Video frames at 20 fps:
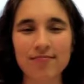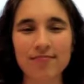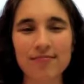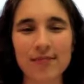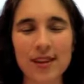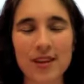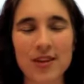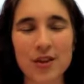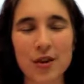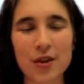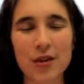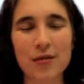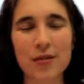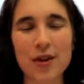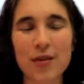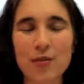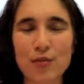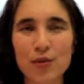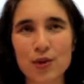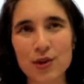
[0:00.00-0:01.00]
So the
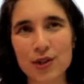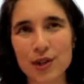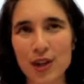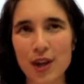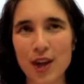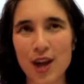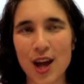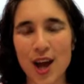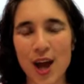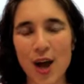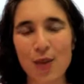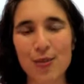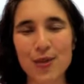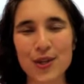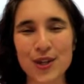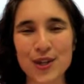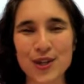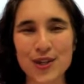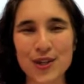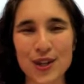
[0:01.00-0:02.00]
event was
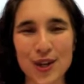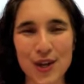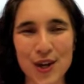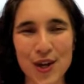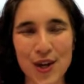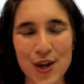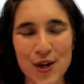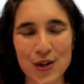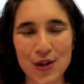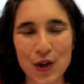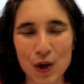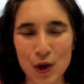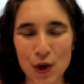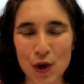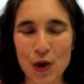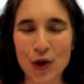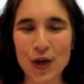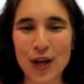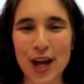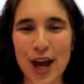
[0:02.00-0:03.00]
helping us to
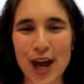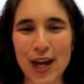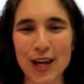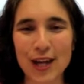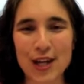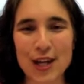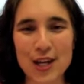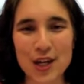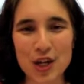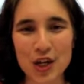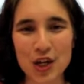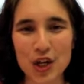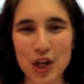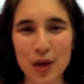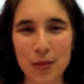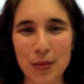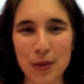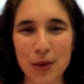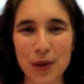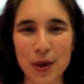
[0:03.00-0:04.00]
look at
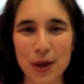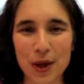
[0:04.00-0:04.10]
leadership